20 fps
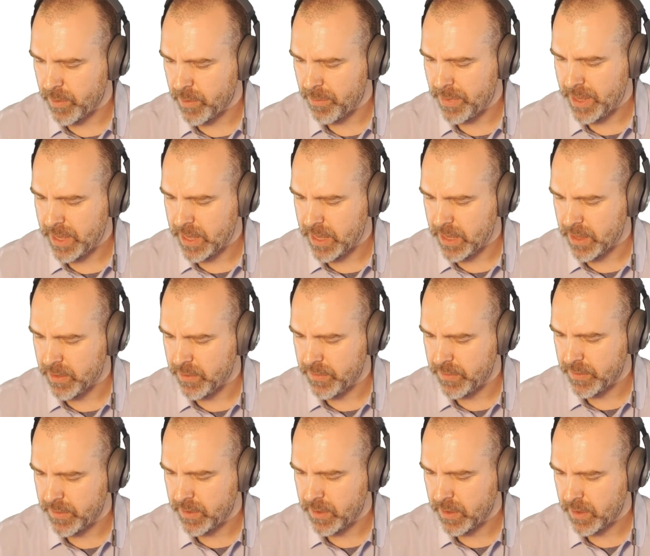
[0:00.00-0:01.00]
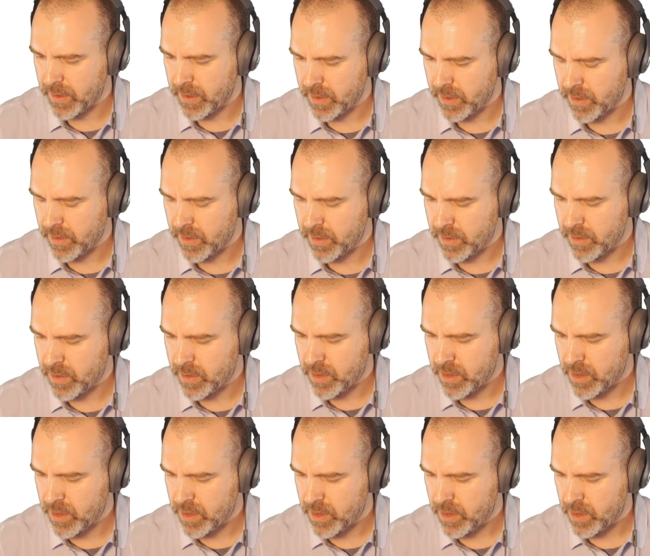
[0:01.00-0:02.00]
above,
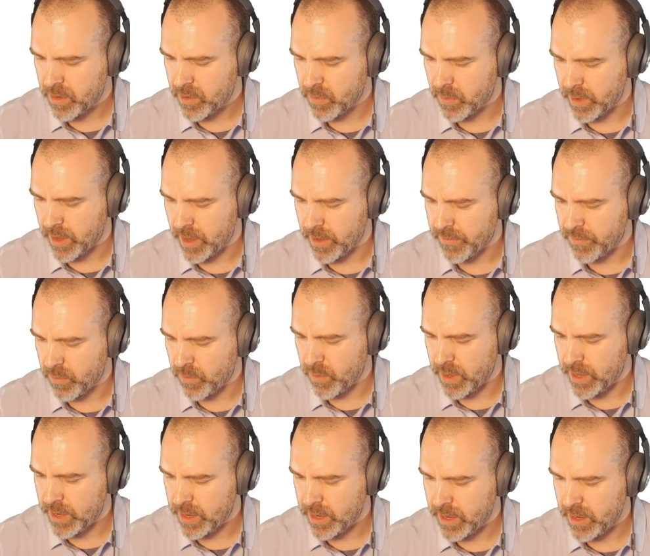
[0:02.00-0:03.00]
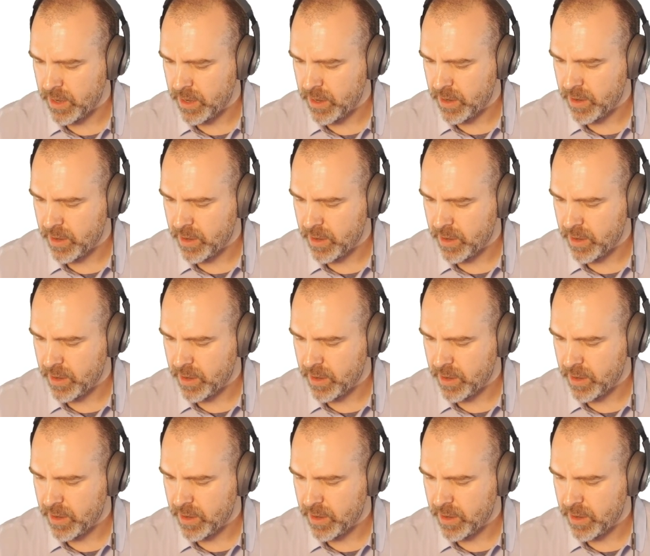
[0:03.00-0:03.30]
we have 1,